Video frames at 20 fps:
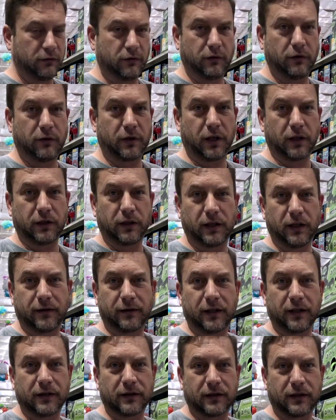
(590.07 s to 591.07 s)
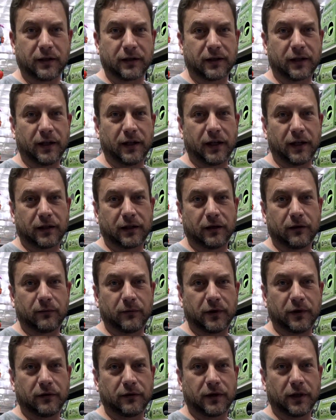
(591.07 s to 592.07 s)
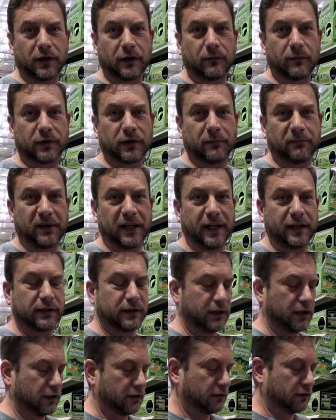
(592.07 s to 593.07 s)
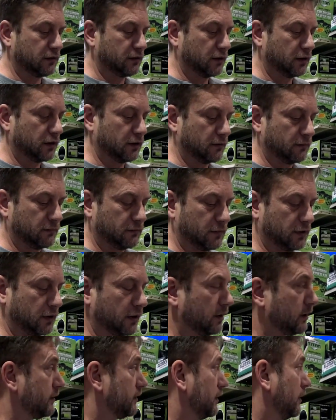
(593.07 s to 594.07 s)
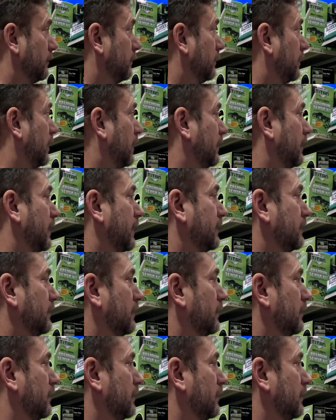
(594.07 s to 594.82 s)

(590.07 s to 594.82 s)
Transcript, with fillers: you can get things disconnected when you're dealing with the black tank. Um, so I like